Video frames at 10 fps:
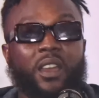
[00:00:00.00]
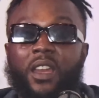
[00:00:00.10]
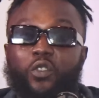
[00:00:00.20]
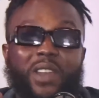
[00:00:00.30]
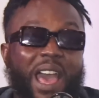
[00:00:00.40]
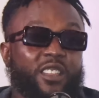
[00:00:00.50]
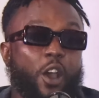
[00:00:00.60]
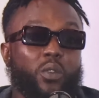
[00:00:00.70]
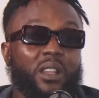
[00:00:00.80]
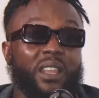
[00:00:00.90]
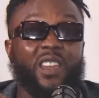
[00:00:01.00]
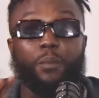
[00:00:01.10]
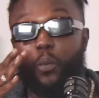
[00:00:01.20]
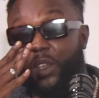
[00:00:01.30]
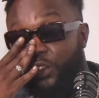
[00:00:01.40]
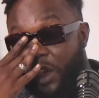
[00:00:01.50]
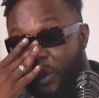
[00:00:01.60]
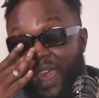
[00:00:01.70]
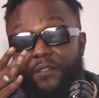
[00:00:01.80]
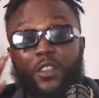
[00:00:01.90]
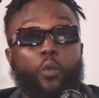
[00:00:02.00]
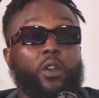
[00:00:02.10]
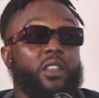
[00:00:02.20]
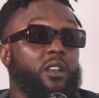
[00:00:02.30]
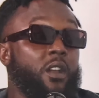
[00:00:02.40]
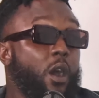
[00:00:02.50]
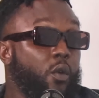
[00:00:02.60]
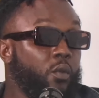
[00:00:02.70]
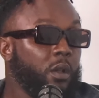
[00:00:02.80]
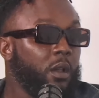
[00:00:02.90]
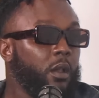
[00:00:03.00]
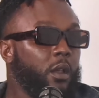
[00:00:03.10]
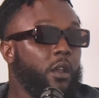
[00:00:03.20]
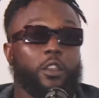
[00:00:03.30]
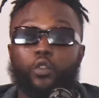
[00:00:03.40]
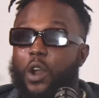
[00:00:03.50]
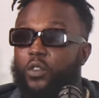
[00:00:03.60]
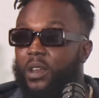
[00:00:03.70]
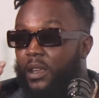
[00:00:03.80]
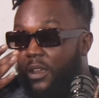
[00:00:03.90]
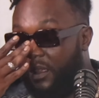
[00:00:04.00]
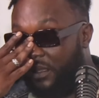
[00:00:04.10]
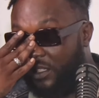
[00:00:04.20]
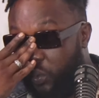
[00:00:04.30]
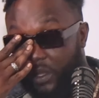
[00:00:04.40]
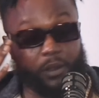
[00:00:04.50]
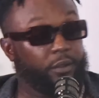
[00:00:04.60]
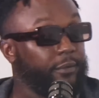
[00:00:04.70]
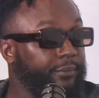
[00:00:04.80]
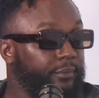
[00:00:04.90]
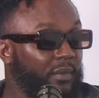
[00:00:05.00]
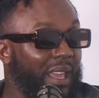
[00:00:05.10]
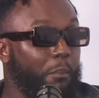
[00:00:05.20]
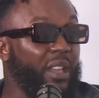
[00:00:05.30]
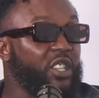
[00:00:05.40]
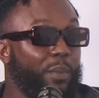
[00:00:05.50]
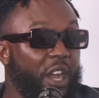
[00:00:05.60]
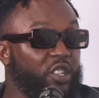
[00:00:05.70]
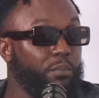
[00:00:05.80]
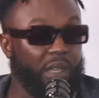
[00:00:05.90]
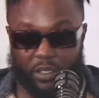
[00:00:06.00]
Yeah. You got to know when to leave, but when you don't have nowhere to go, you go to Twitter. Yeah. And bitch sure. about your yeah,